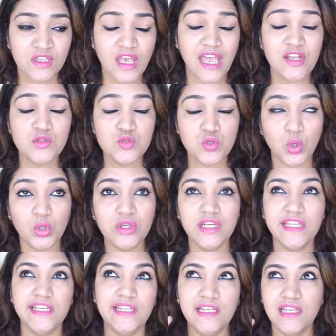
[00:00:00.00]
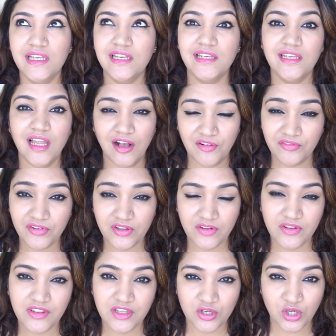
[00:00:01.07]
I totally love
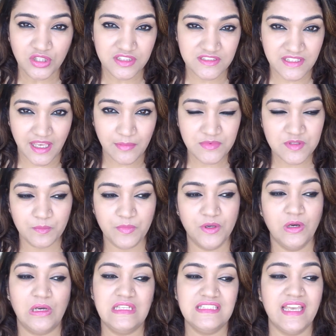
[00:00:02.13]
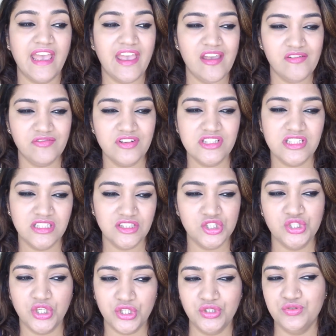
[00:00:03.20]
the concept because every single
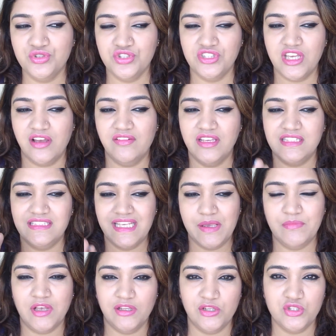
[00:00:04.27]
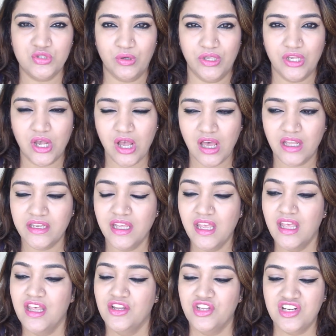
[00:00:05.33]
year you just have like same colors going on.
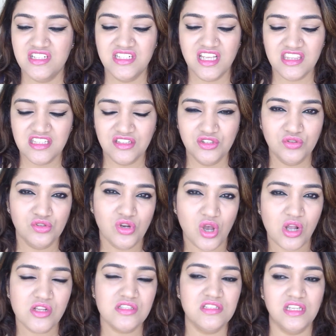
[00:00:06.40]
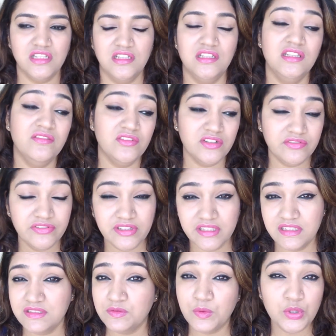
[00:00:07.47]
There's nothing new launched, and even if it
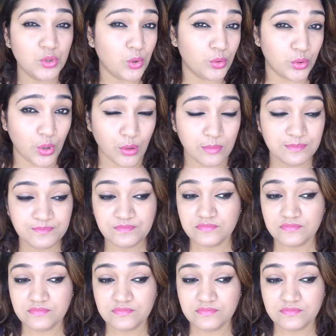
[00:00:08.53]
is, we don't know.